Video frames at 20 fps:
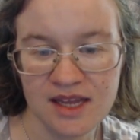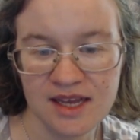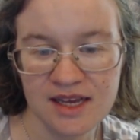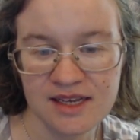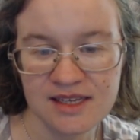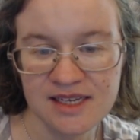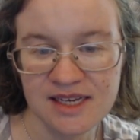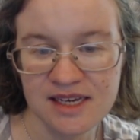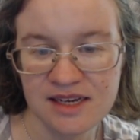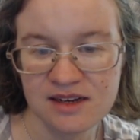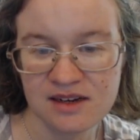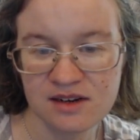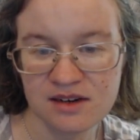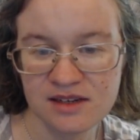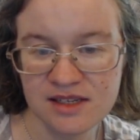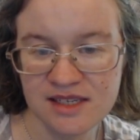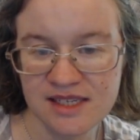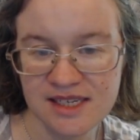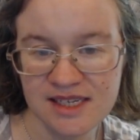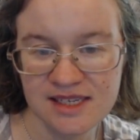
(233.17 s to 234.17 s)
is it
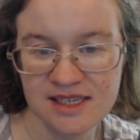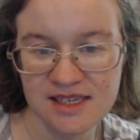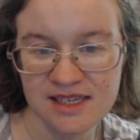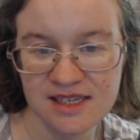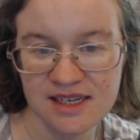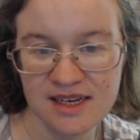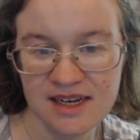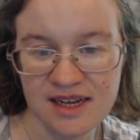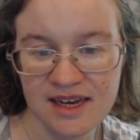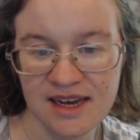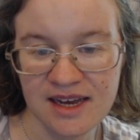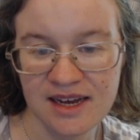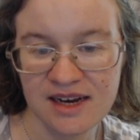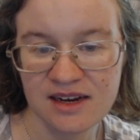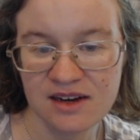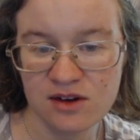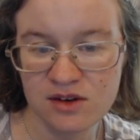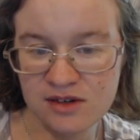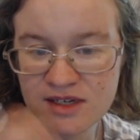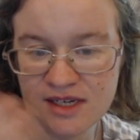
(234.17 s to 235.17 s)
consistent
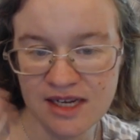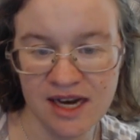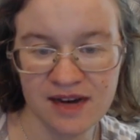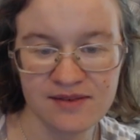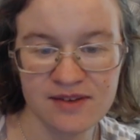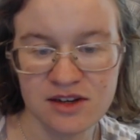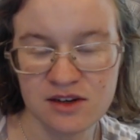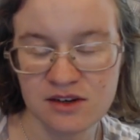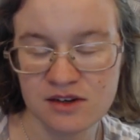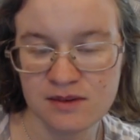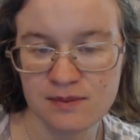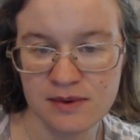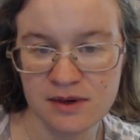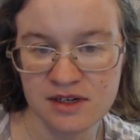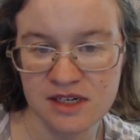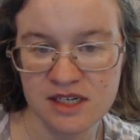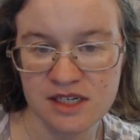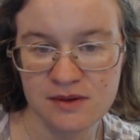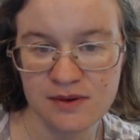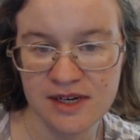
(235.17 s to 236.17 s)
in good having good
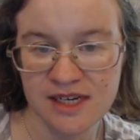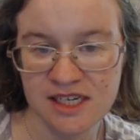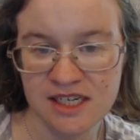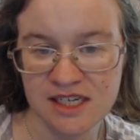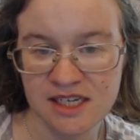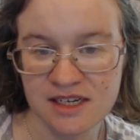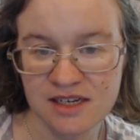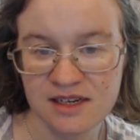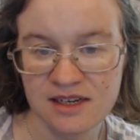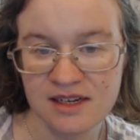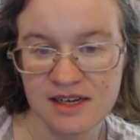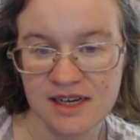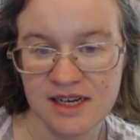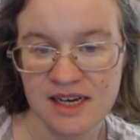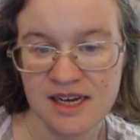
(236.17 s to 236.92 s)
punctuation?